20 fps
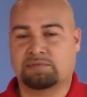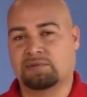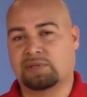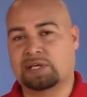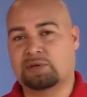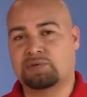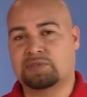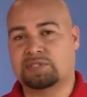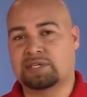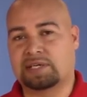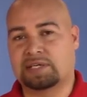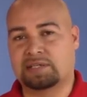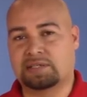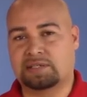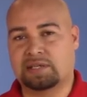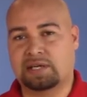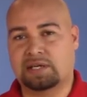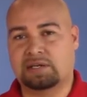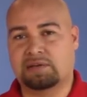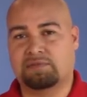liquids that
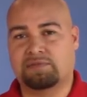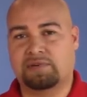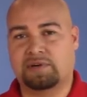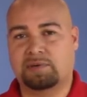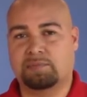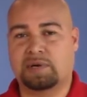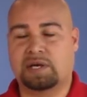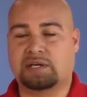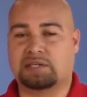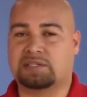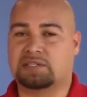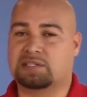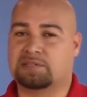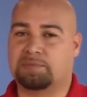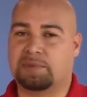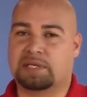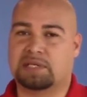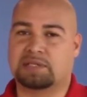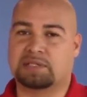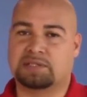contain a fair amount of
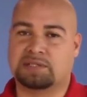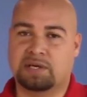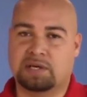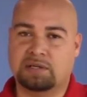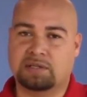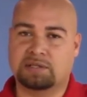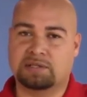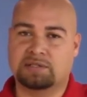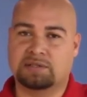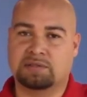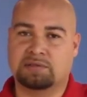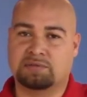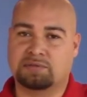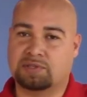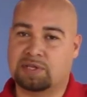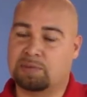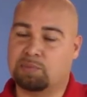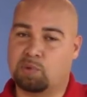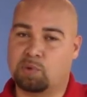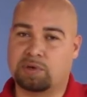suspended solids,
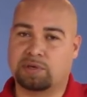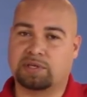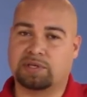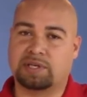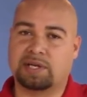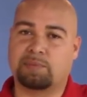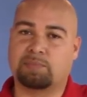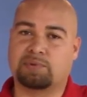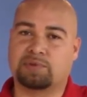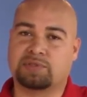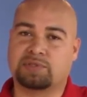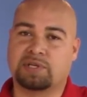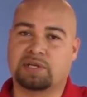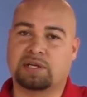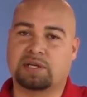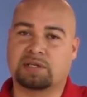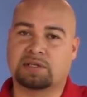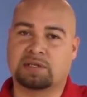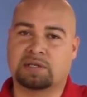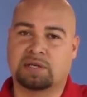say more than
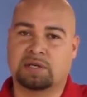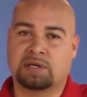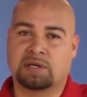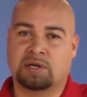10%,